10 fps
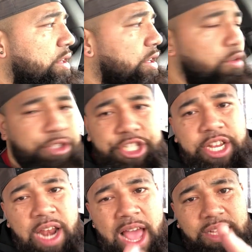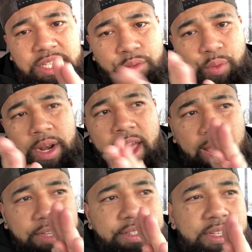We go chillax and
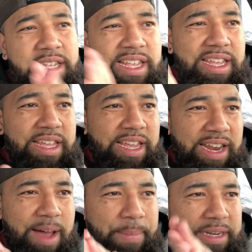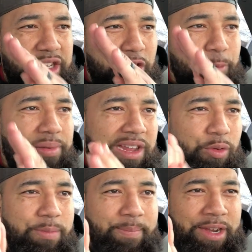relax. And I'm about to go play
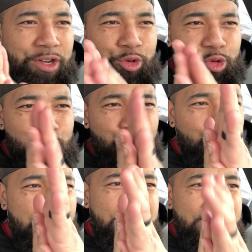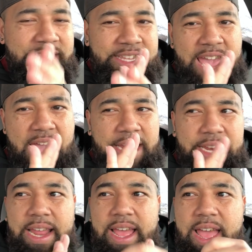with my new
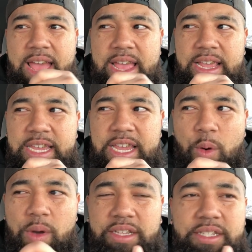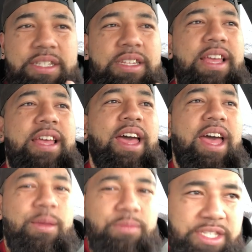Canon EOS
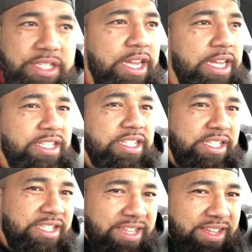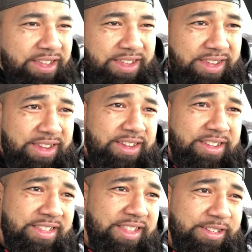M6.
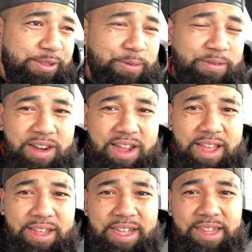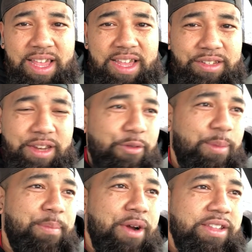That's right. Got that yesterday for
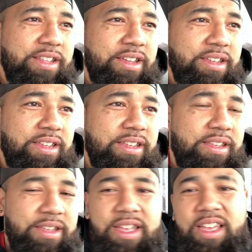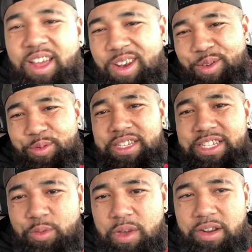my birthday, along with
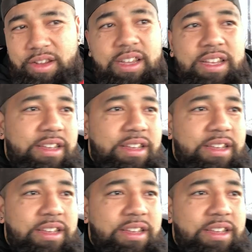this sweater.